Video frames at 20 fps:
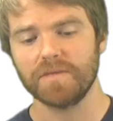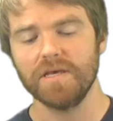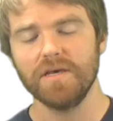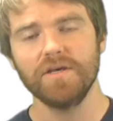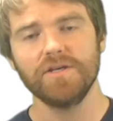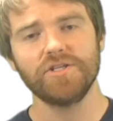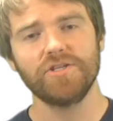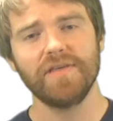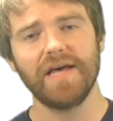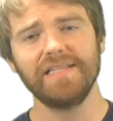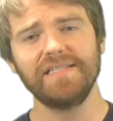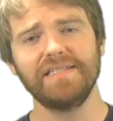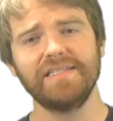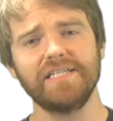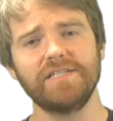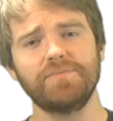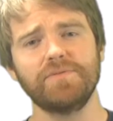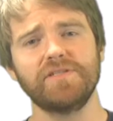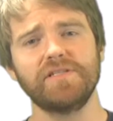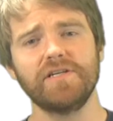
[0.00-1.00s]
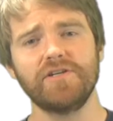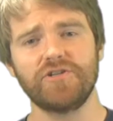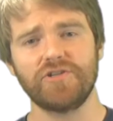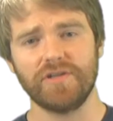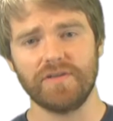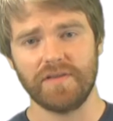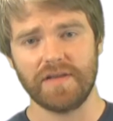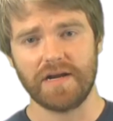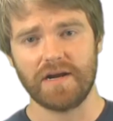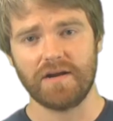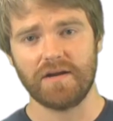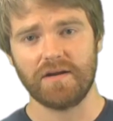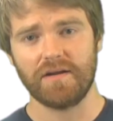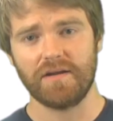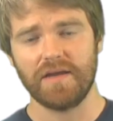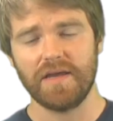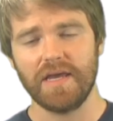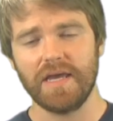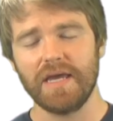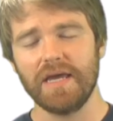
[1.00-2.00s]
So that's a disposition there.
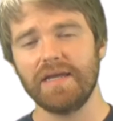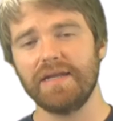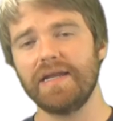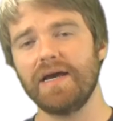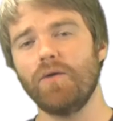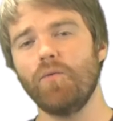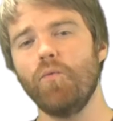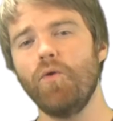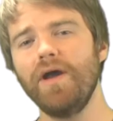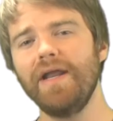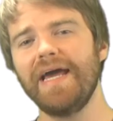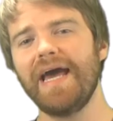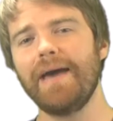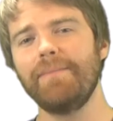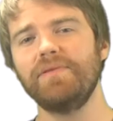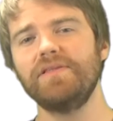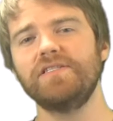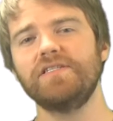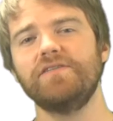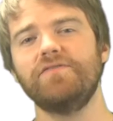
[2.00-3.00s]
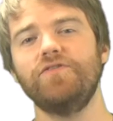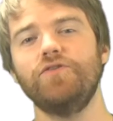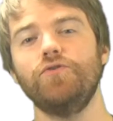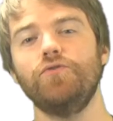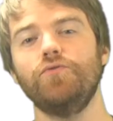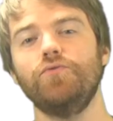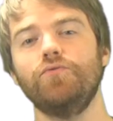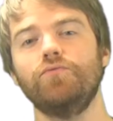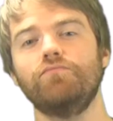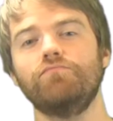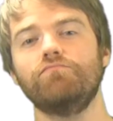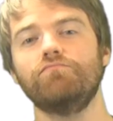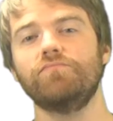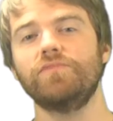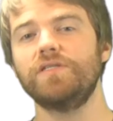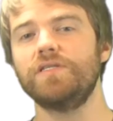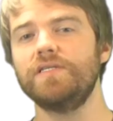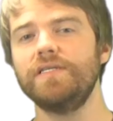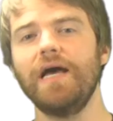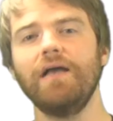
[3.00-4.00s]
Now what happens if you
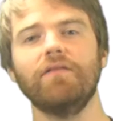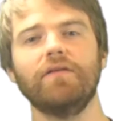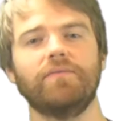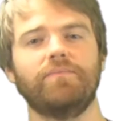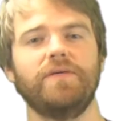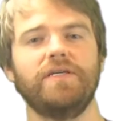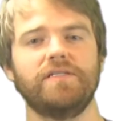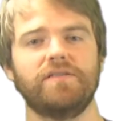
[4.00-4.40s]
sell a piece